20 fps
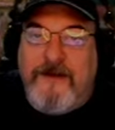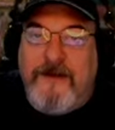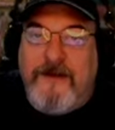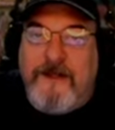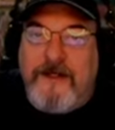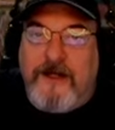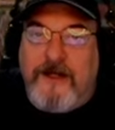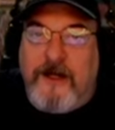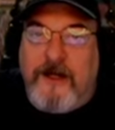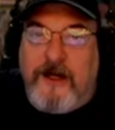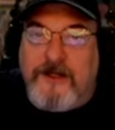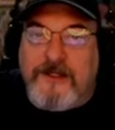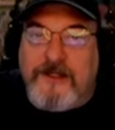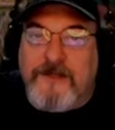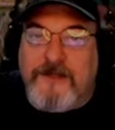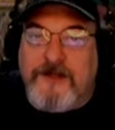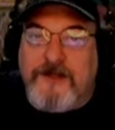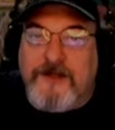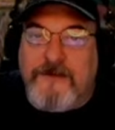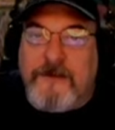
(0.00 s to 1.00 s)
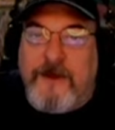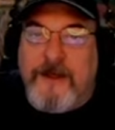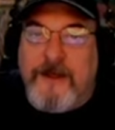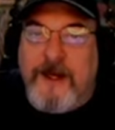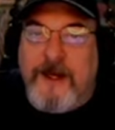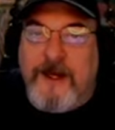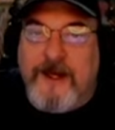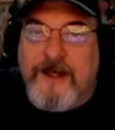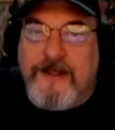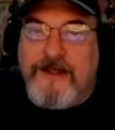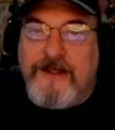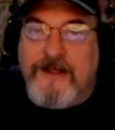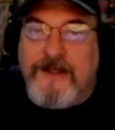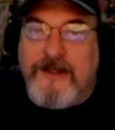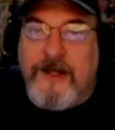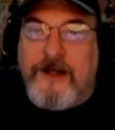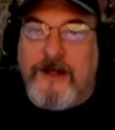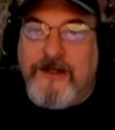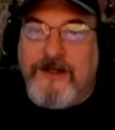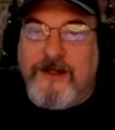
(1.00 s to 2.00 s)
youngsters playing in his
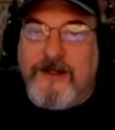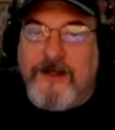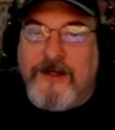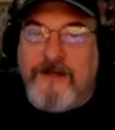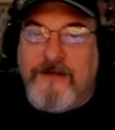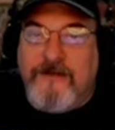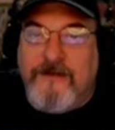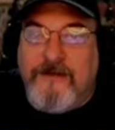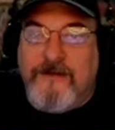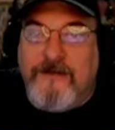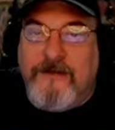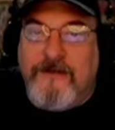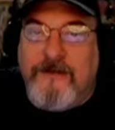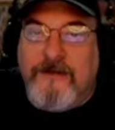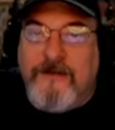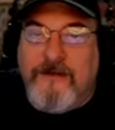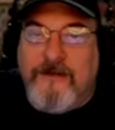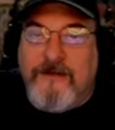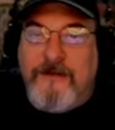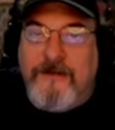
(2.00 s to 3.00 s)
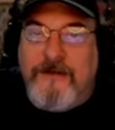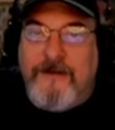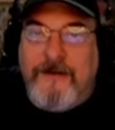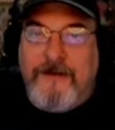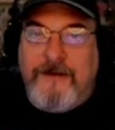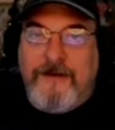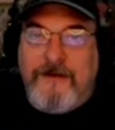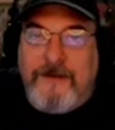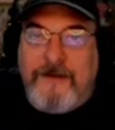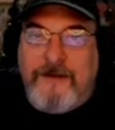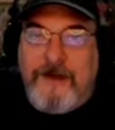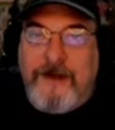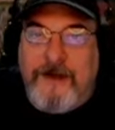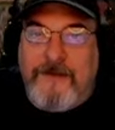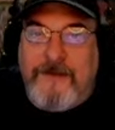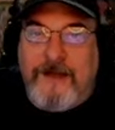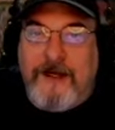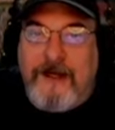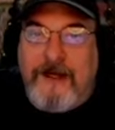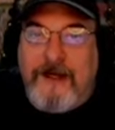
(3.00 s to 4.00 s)
dungeon
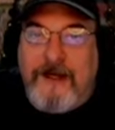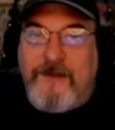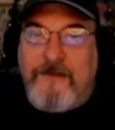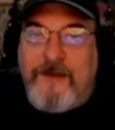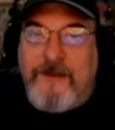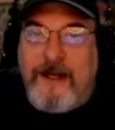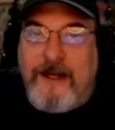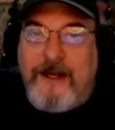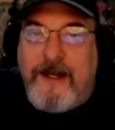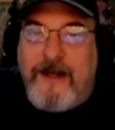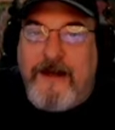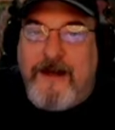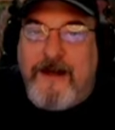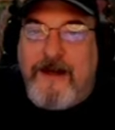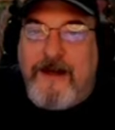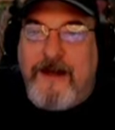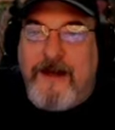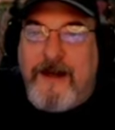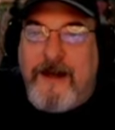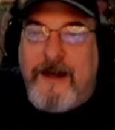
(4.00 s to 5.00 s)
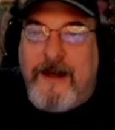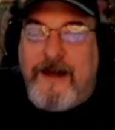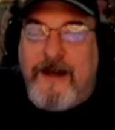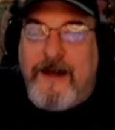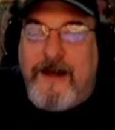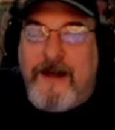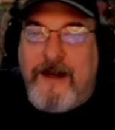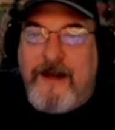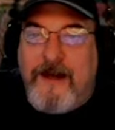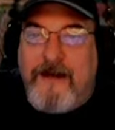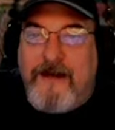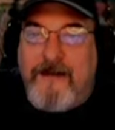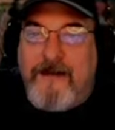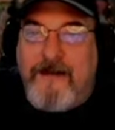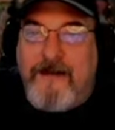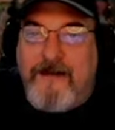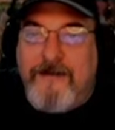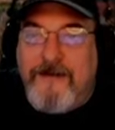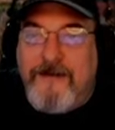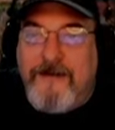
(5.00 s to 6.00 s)
if he had been a
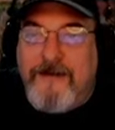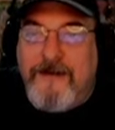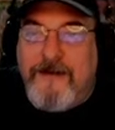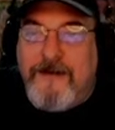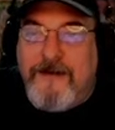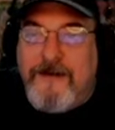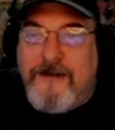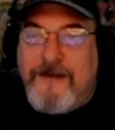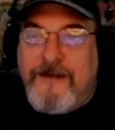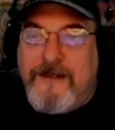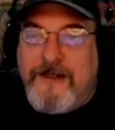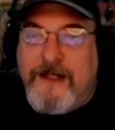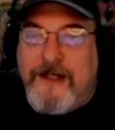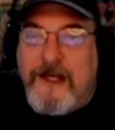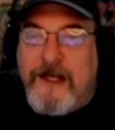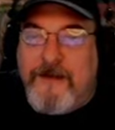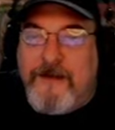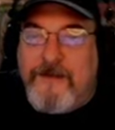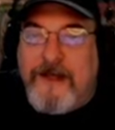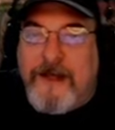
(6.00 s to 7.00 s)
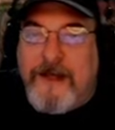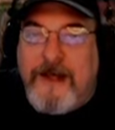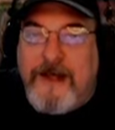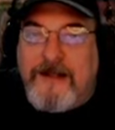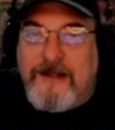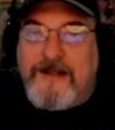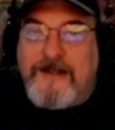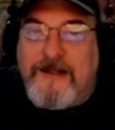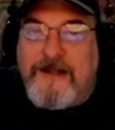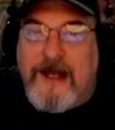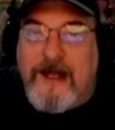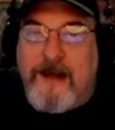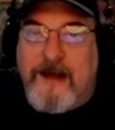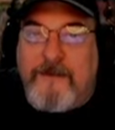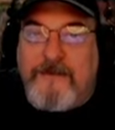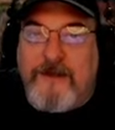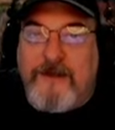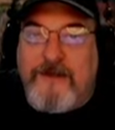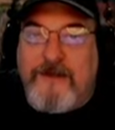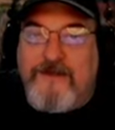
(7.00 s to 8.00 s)
DM that had set
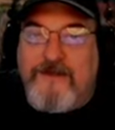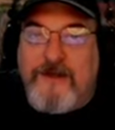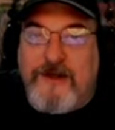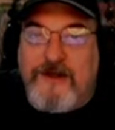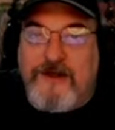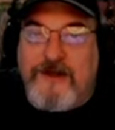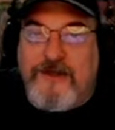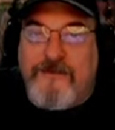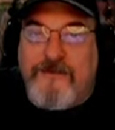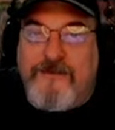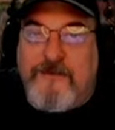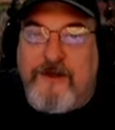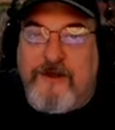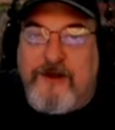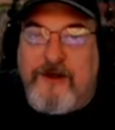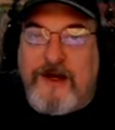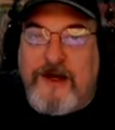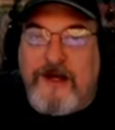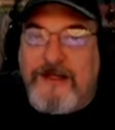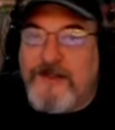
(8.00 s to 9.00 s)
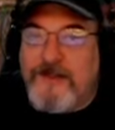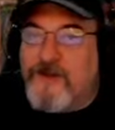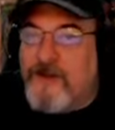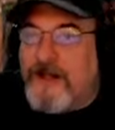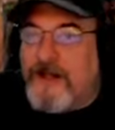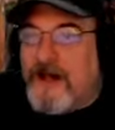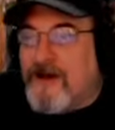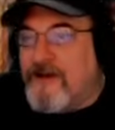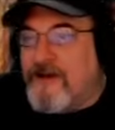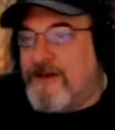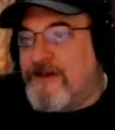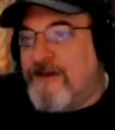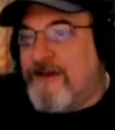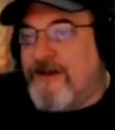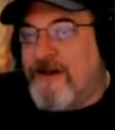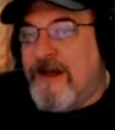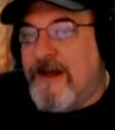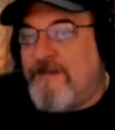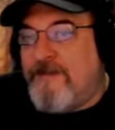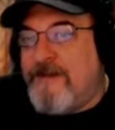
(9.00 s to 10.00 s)
up the adventure for us without his
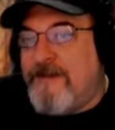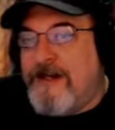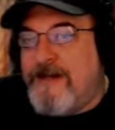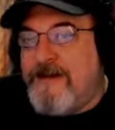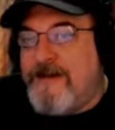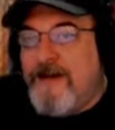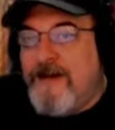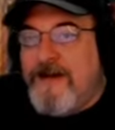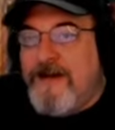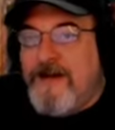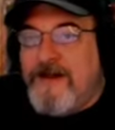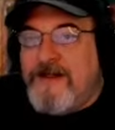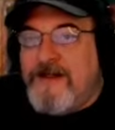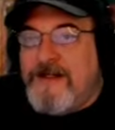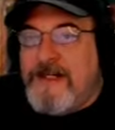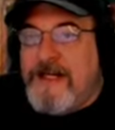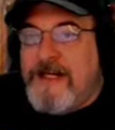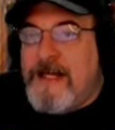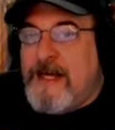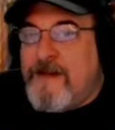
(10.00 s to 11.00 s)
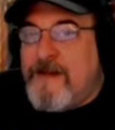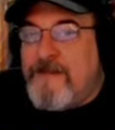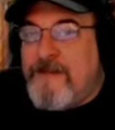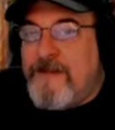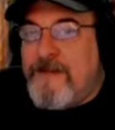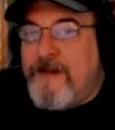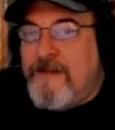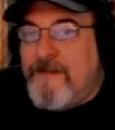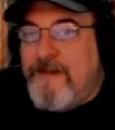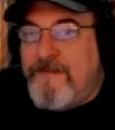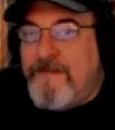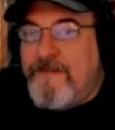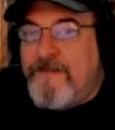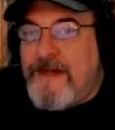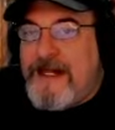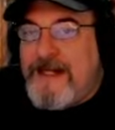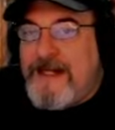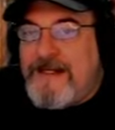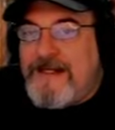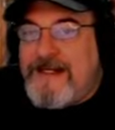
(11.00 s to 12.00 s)
own DM
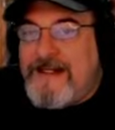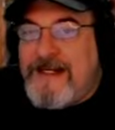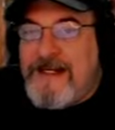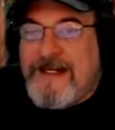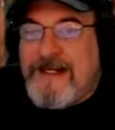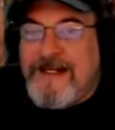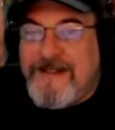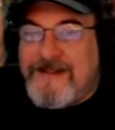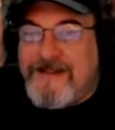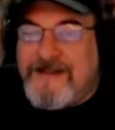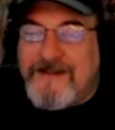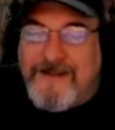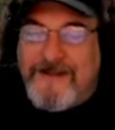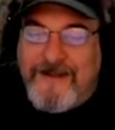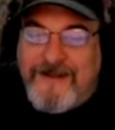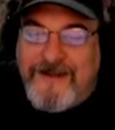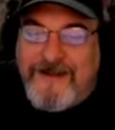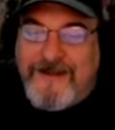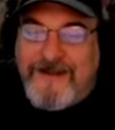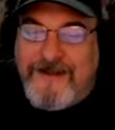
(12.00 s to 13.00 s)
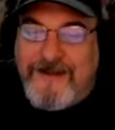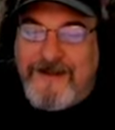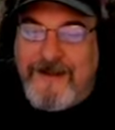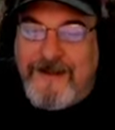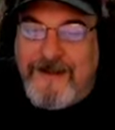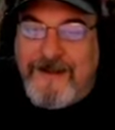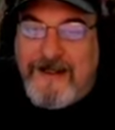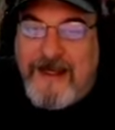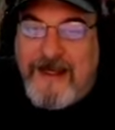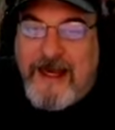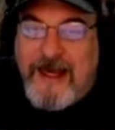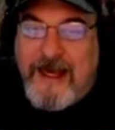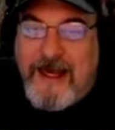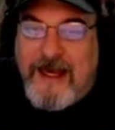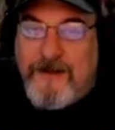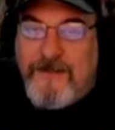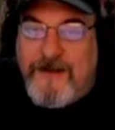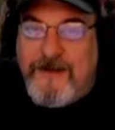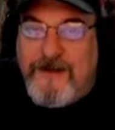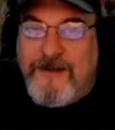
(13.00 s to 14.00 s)
PCs in the
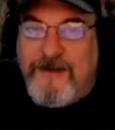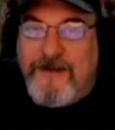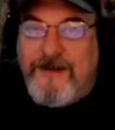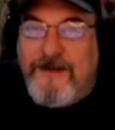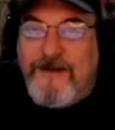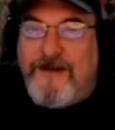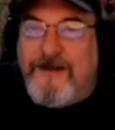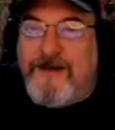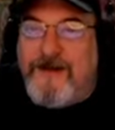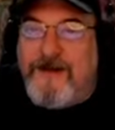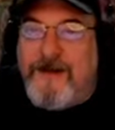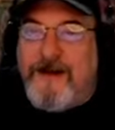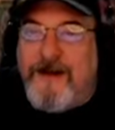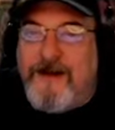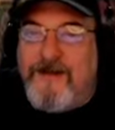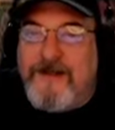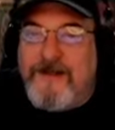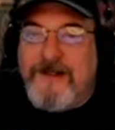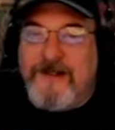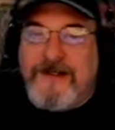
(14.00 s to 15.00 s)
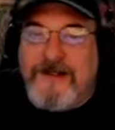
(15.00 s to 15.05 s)
game, and it was